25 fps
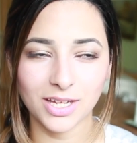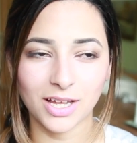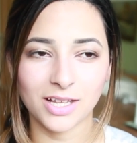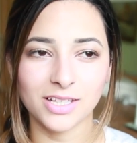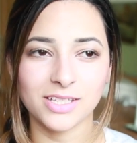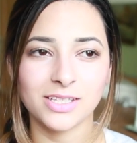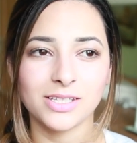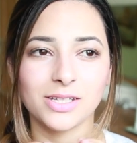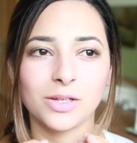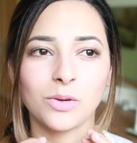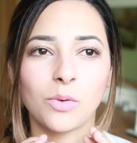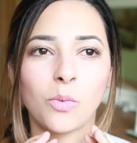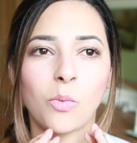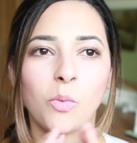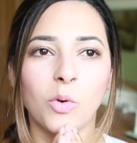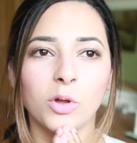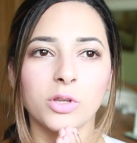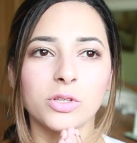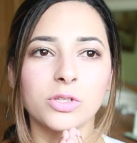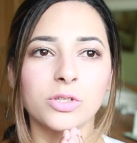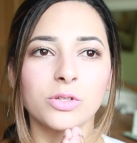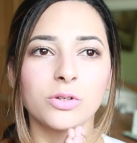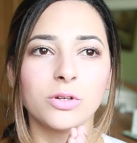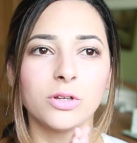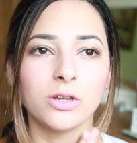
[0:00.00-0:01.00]
I still
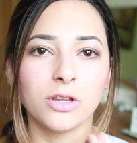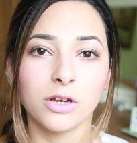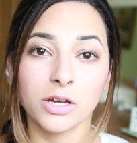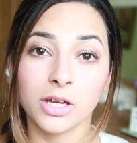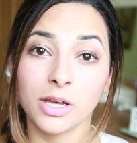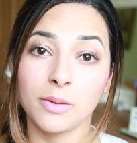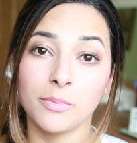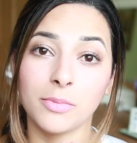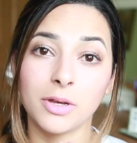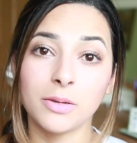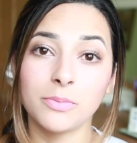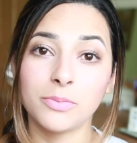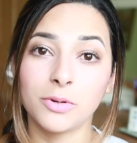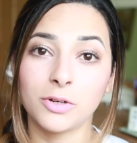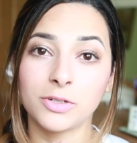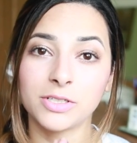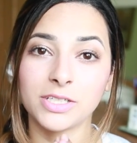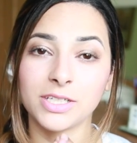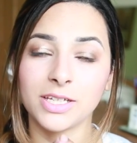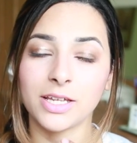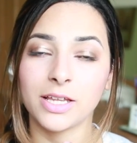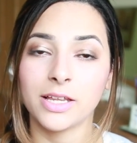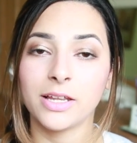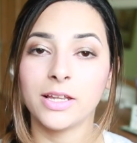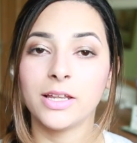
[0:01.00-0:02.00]
want to look at my
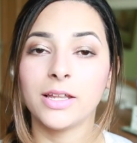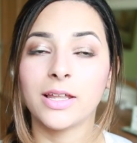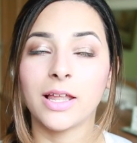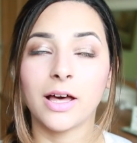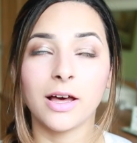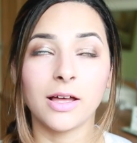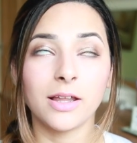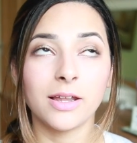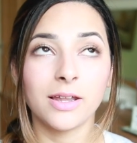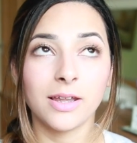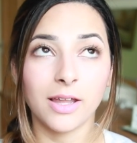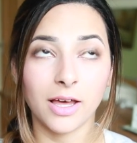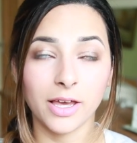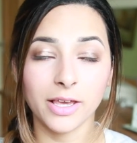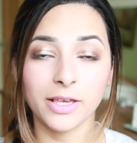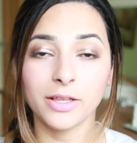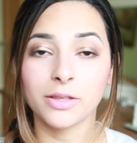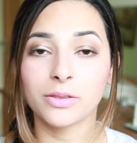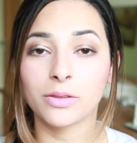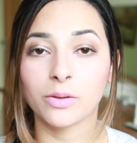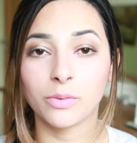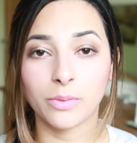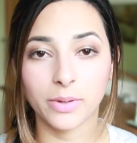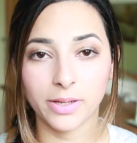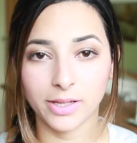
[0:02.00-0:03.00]
body and
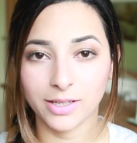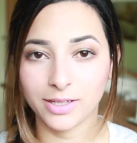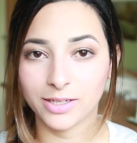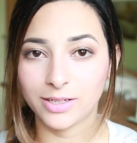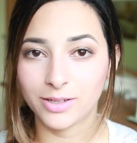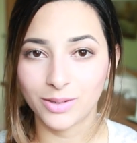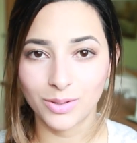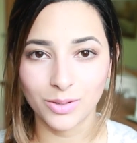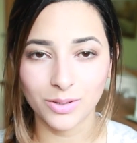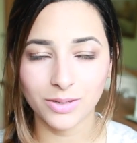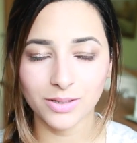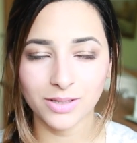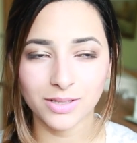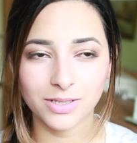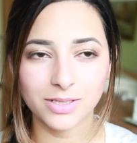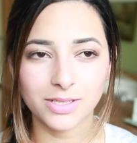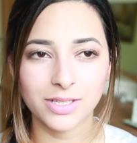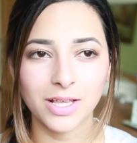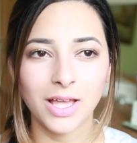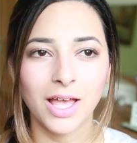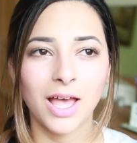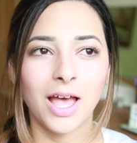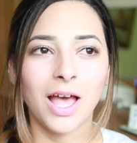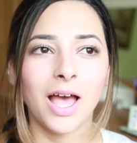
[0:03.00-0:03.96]
like the way it looks.